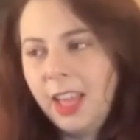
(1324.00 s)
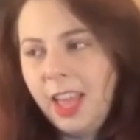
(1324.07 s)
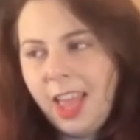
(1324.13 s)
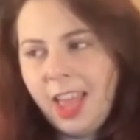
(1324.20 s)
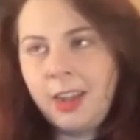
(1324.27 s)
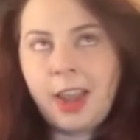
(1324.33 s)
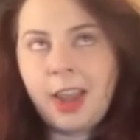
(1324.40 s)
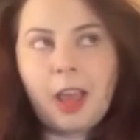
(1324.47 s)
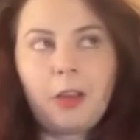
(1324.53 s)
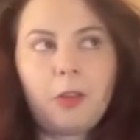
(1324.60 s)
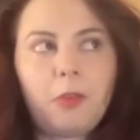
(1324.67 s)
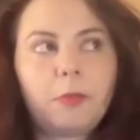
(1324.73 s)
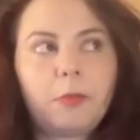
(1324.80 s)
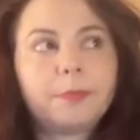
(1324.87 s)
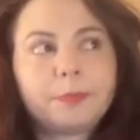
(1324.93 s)
And
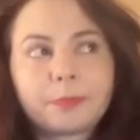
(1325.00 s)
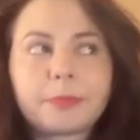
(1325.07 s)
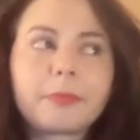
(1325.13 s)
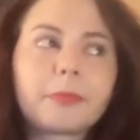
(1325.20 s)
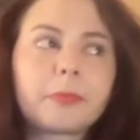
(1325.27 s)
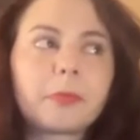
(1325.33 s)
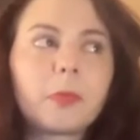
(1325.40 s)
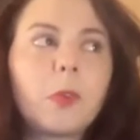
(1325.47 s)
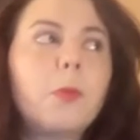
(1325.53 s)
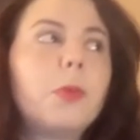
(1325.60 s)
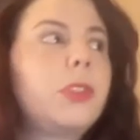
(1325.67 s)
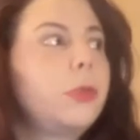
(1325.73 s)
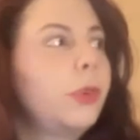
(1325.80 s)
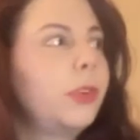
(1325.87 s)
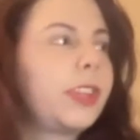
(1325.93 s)
now with
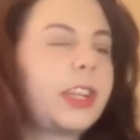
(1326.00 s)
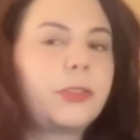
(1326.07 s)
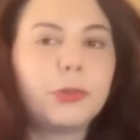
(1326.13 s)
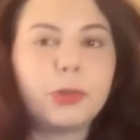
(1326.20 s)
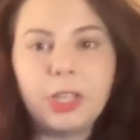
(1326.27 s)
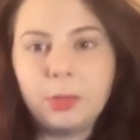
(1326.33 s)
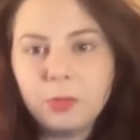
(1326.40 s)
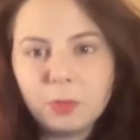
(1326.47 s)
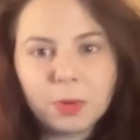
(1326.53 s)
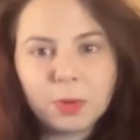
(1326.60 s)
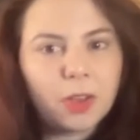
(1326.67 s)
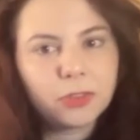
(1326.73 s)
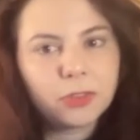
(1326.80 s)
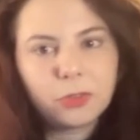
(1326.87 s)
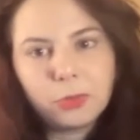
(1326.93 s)
tools like Dreams, but
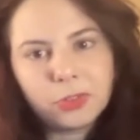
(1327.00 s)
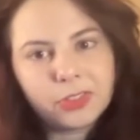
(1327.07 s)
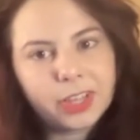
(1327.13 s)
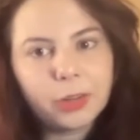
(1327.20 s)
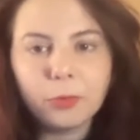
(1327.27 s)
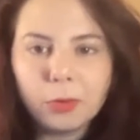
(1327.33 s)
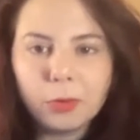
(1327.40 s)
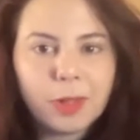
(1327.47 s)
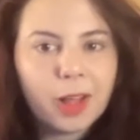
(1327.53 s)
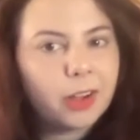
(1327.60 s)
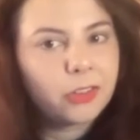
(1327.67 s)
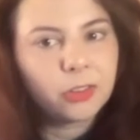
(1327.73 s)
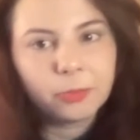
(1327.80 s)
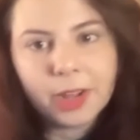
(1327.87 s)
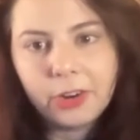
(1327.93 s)
also tools like
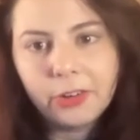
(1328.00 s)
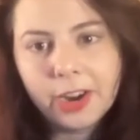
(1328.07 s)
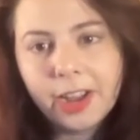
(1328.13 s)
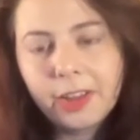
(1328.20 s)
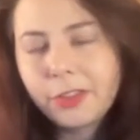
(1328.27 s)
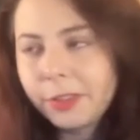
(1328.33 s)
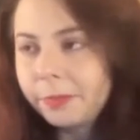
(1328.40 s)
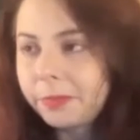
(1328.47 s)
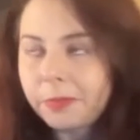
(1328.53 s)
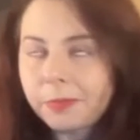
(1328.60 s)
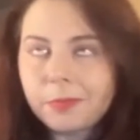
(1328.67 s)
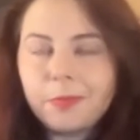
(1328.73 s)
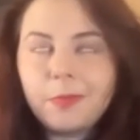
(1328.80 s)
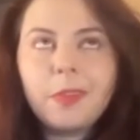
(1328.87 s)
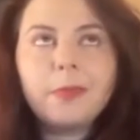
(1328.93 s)
Roblox or Minecraft,
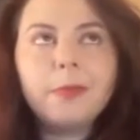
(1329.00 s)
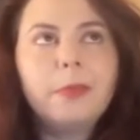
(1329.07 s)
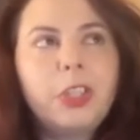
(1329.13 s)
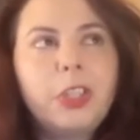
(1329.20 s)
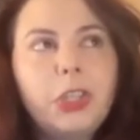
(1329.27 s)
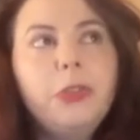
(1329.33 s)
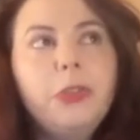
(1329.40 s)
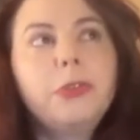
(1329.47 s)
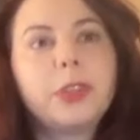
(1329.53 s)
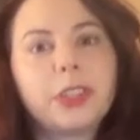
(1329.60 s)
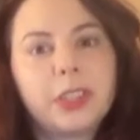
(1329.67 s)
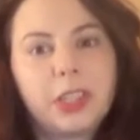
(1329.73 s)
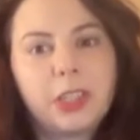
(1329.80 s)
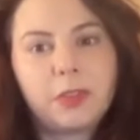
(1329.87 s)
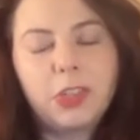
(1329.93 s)
you as
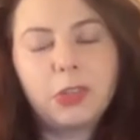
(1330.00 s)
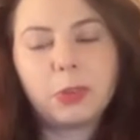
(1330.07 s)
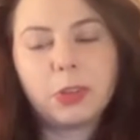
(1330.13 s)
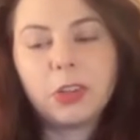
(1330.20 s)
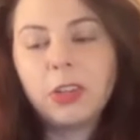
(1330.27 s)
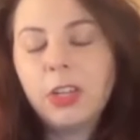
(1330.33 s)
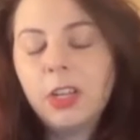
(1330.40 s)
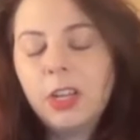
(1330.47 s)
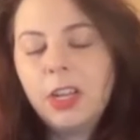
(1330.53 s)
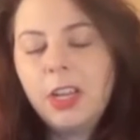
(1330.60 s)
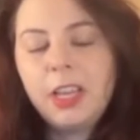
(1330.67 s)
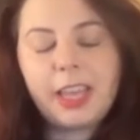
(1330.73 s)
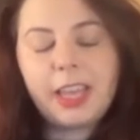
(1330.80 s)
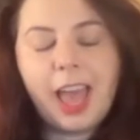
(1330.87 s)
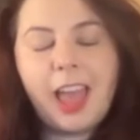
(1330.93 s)
an individual
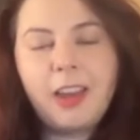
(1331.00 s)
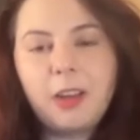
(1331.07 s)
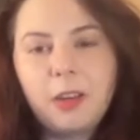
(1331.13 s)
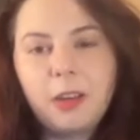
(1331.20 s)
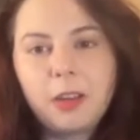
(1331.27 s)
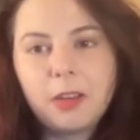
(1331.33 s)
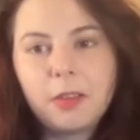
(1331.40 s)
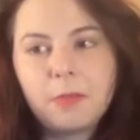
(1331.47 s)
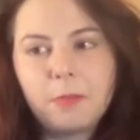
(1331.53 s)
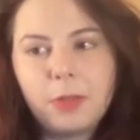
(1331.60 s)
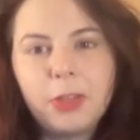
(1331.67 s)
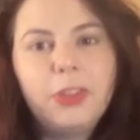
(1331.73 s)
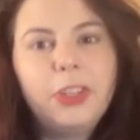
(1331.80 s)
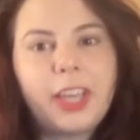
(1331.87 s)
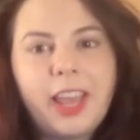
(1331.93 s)
can
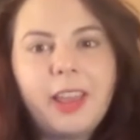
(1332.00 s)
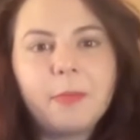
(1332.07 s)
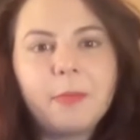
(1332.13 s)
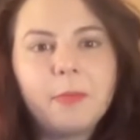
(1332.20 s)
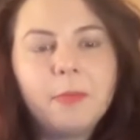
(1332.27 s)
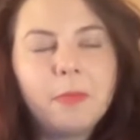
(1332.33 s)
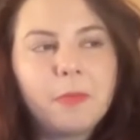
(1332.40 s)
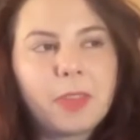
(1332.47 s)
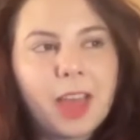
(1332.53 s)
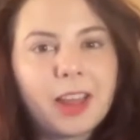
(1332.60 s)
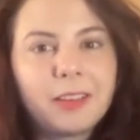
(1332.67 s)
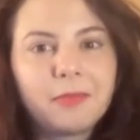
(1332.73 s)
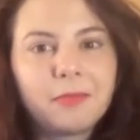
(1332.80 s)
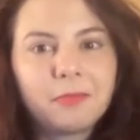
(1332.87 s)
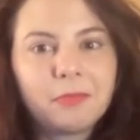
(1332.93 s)
build a game that